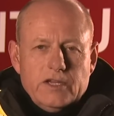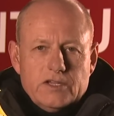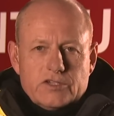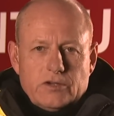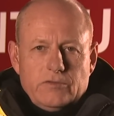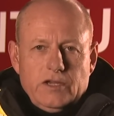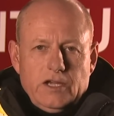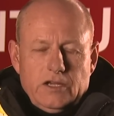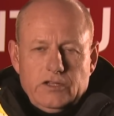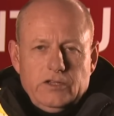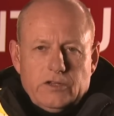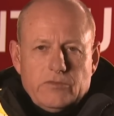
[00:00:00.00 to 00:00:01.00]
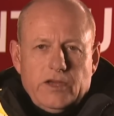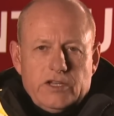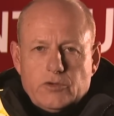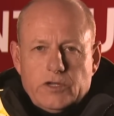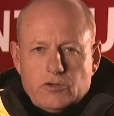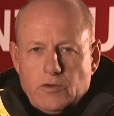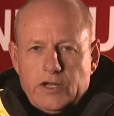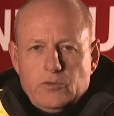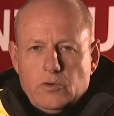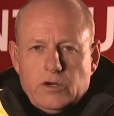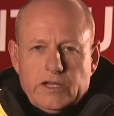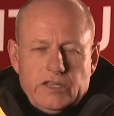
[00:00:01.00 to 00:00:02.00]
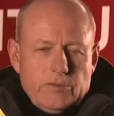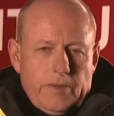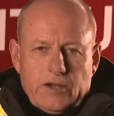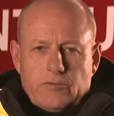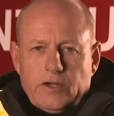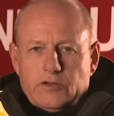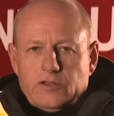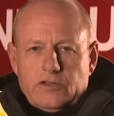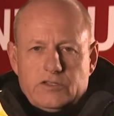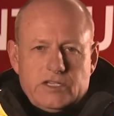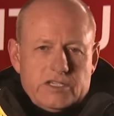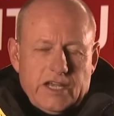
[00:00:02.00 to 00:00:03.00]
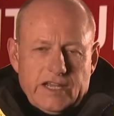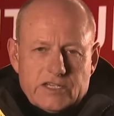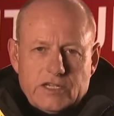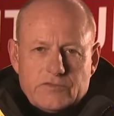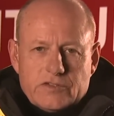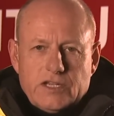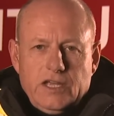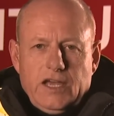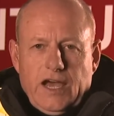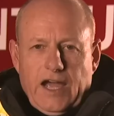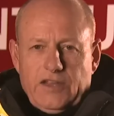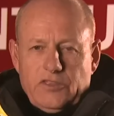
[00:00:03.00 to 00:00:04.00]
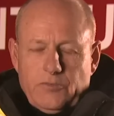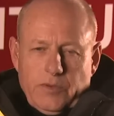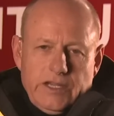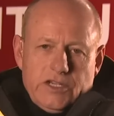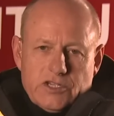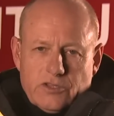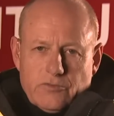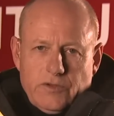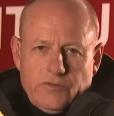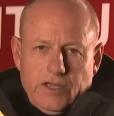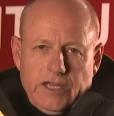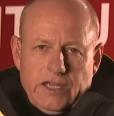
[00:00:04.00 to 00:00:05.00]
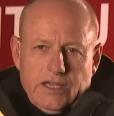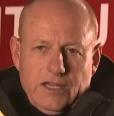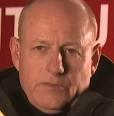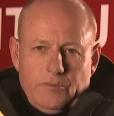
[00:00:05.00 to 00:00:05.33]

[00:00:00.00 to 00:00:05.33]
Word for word: So, you know, they're doing great work in the background, the detectives and the police at the river here.